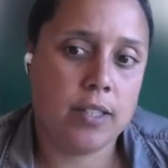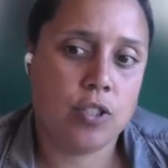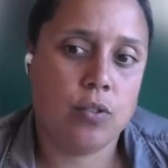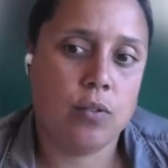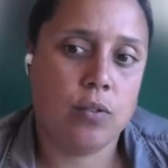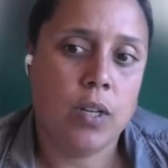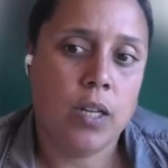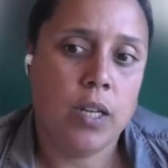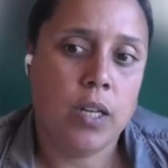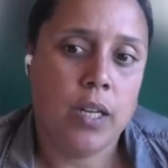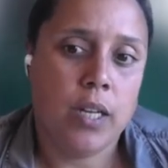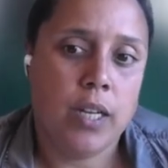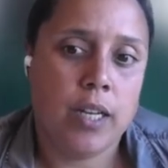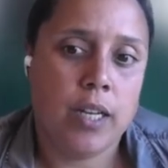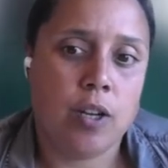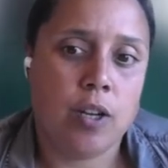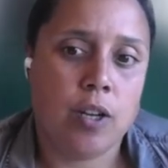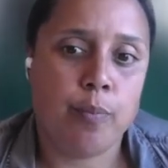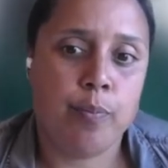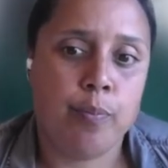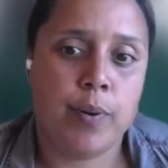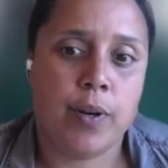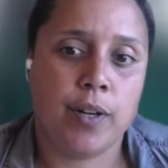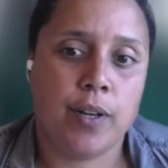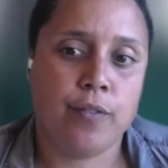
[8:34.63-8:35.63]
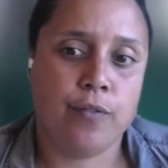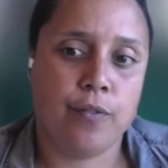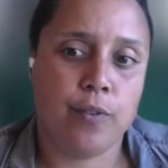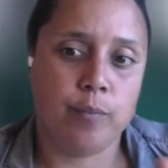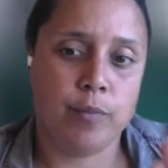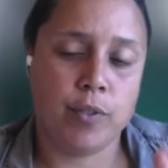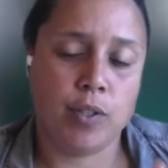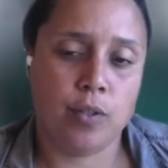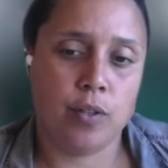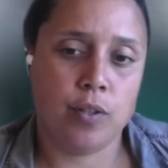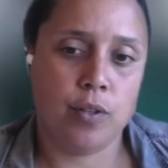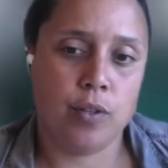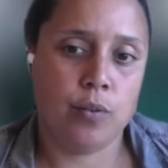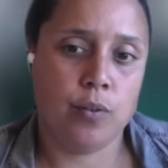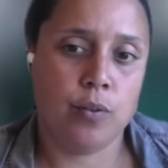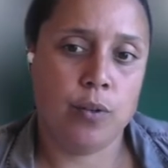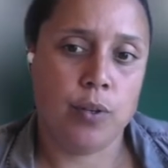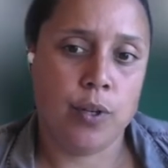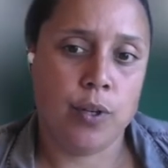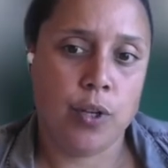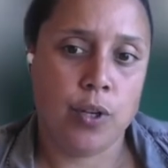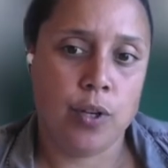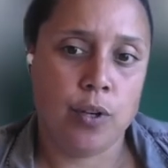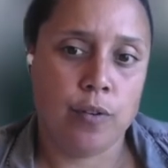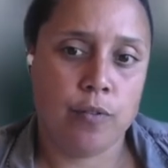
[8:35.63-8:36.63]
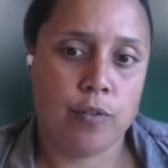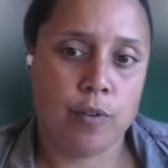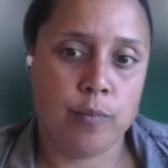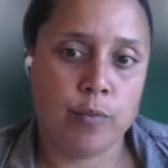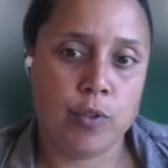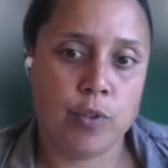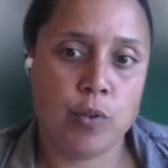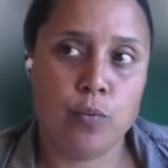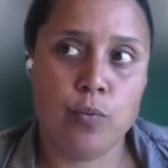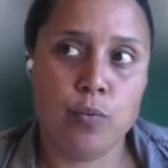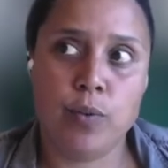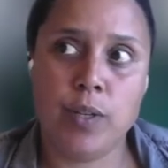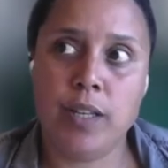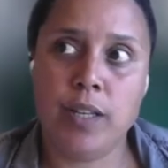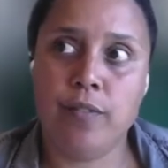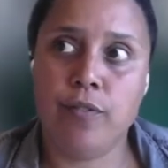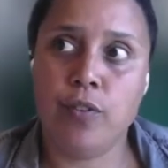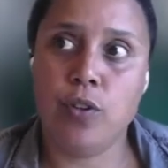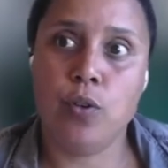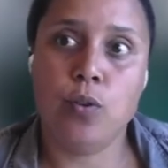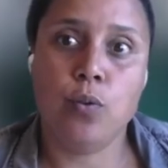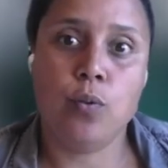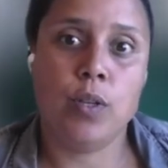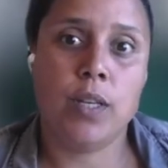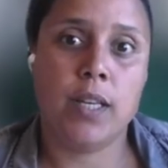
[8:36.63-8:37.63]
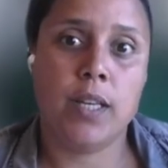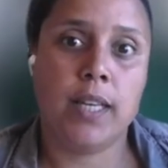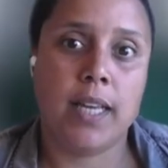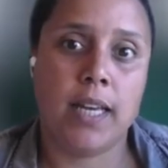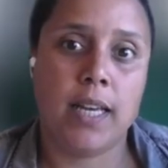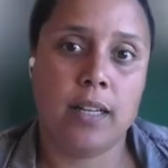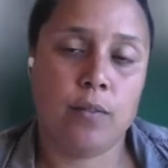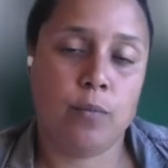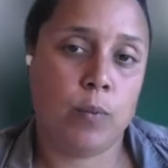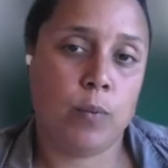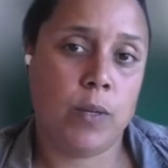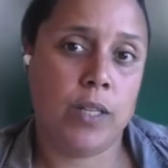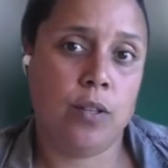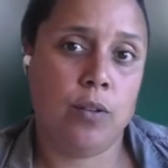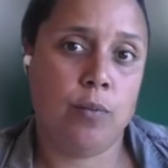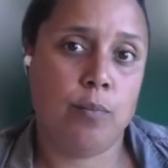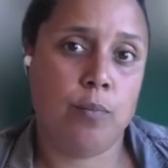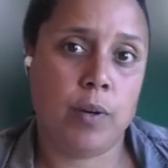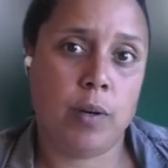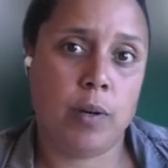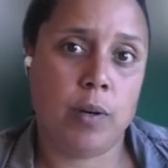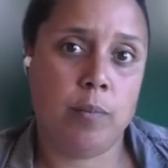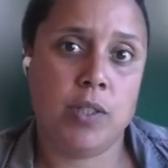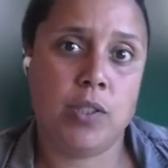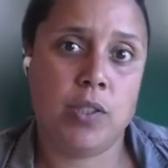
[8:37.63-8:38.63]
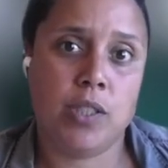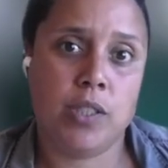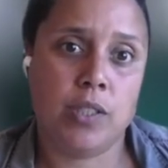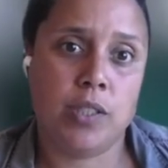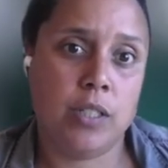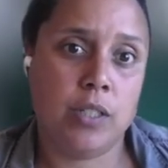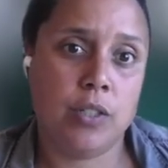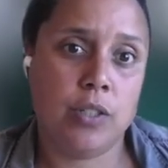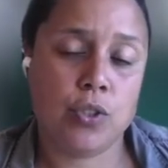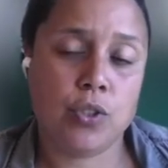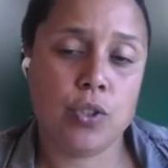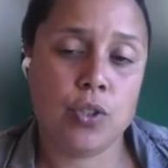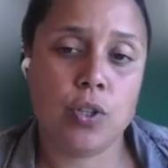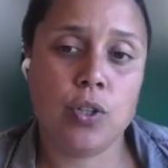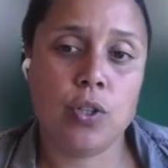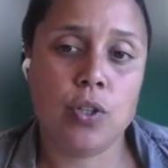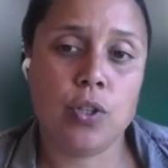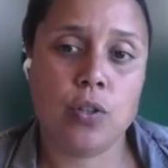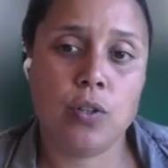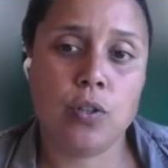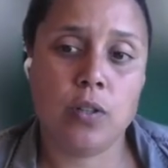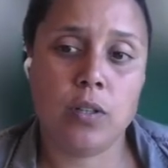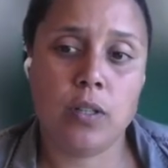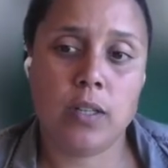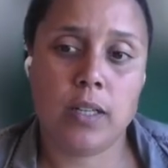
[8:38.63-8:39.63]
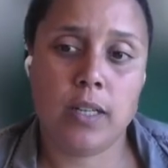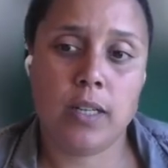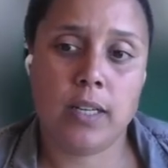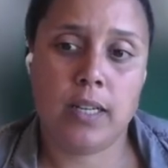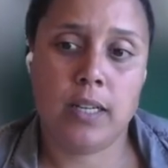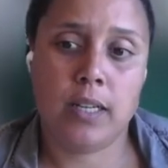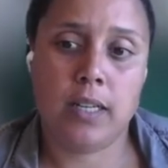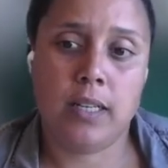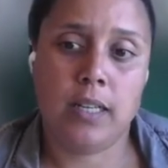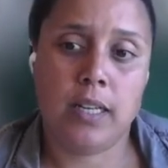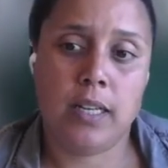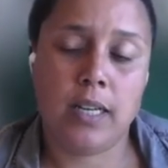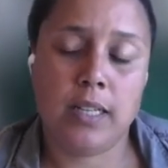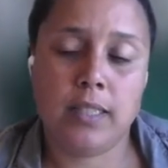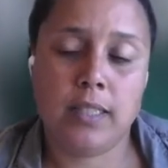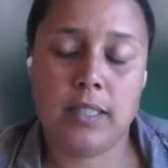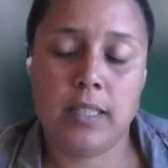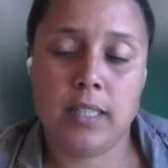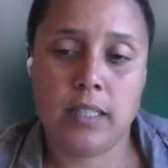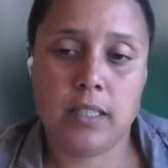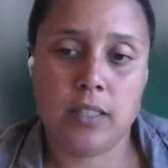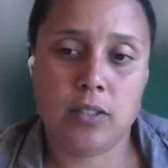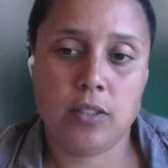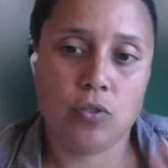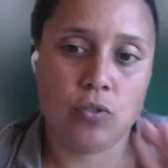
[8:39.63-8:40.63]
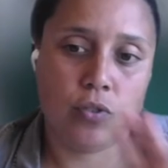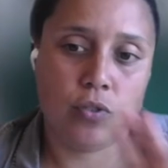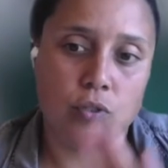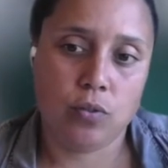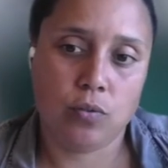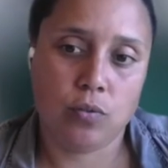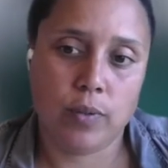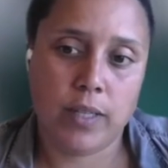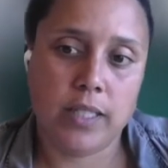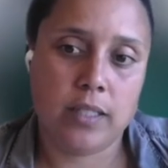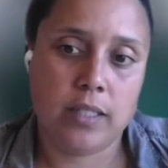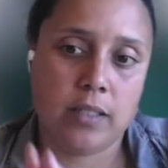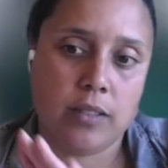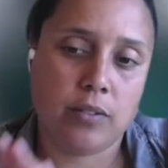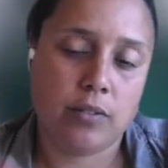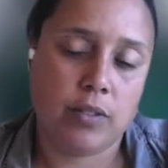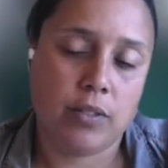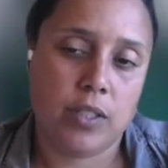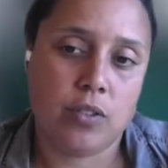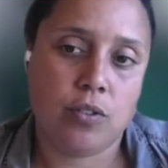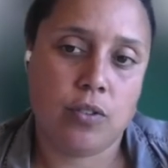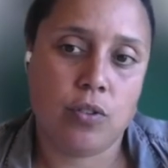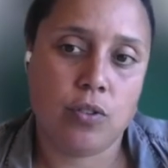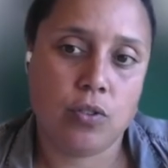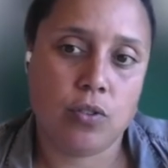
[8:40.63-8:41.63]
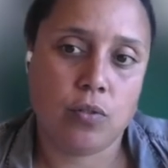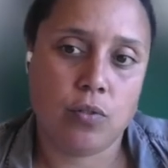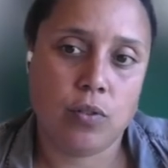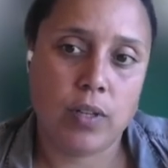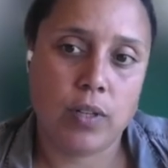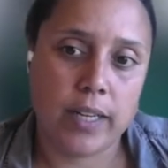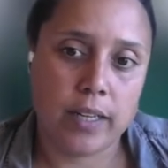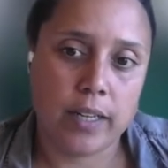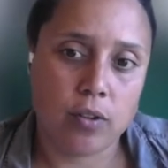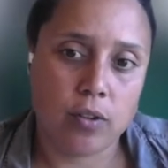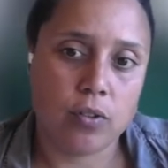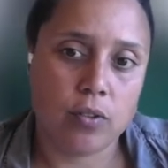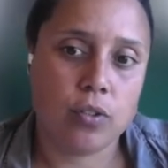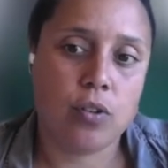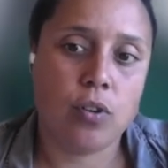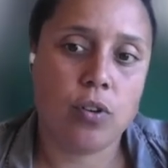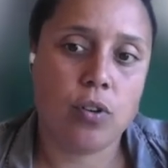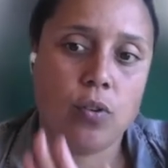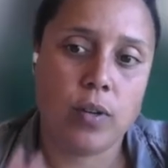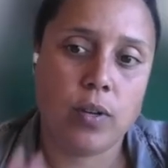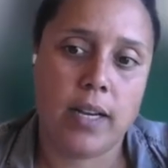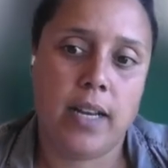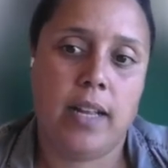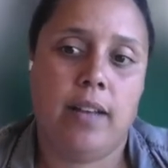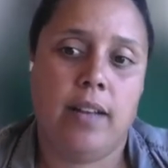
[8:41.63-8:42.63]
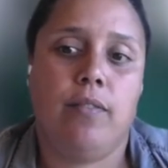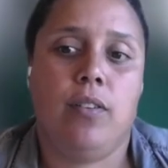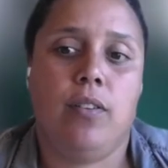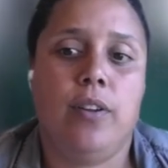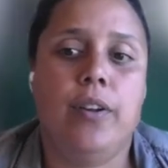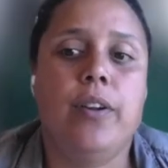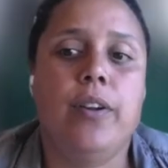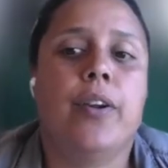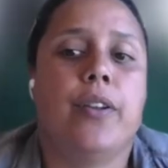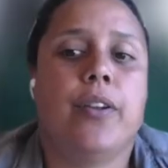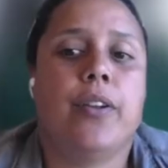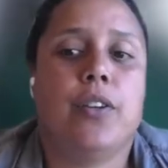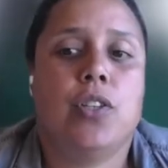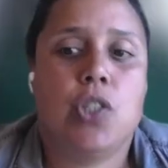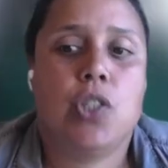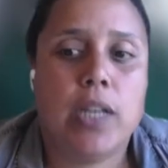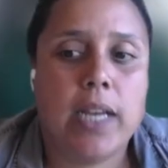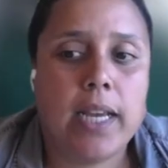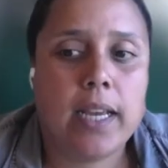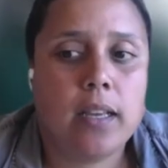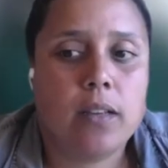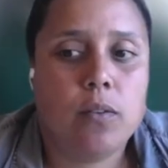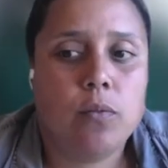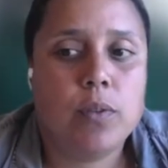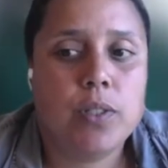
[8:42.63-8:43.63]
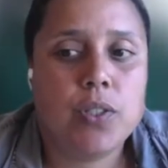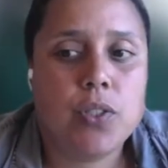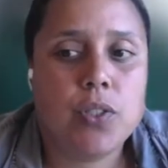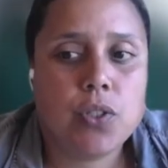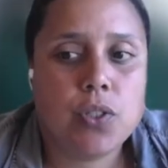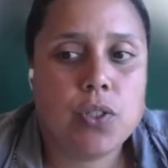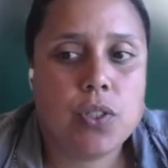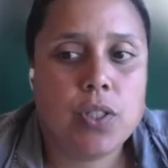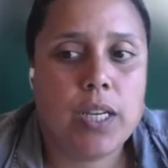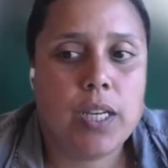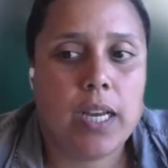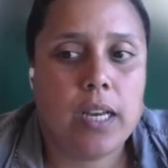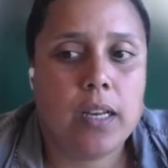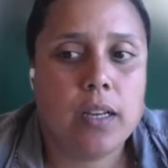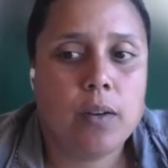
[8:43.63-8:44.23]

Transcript: So apart from the review you get when you publish it in a journal, I think it's also great that there is also like on code level another check, which